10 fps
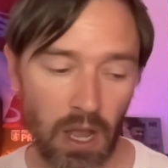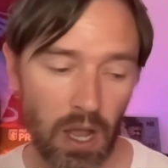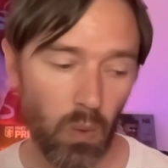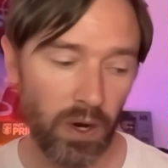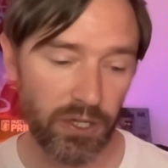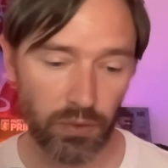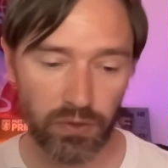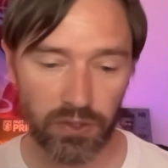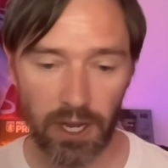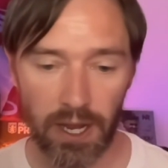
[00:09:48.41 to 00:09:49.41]
We shall
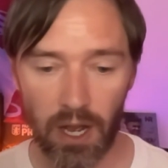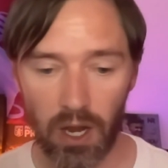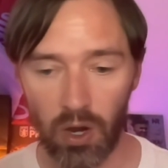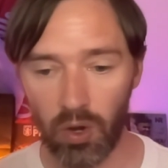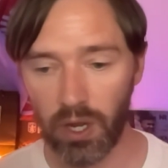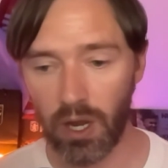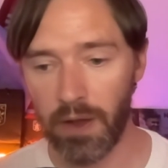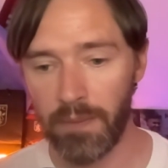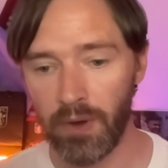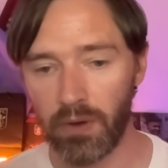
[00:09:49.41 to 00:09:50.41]
see. Look, I'm
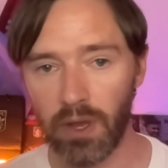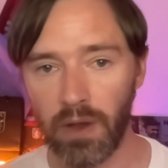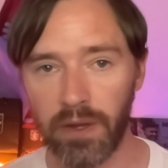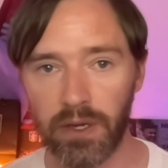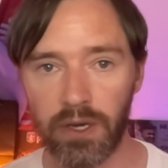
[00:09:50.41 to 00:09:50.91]
not going